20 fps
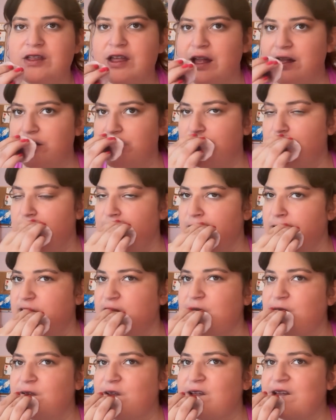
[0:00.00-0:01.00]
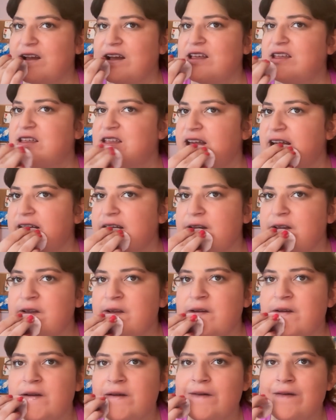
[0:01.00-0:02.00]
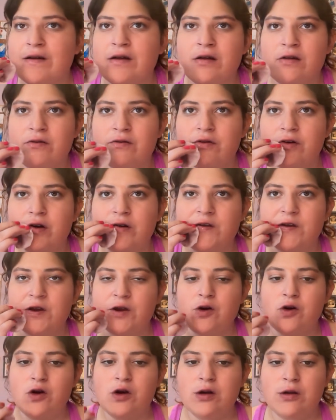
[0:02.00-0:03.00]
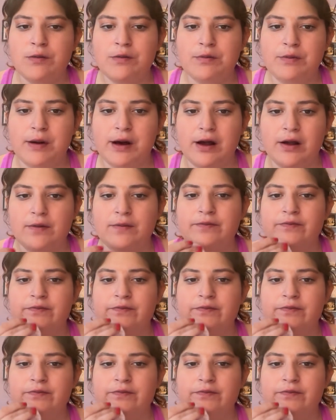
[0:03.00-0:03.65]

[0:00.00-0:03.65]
that it left a nice stain for you, but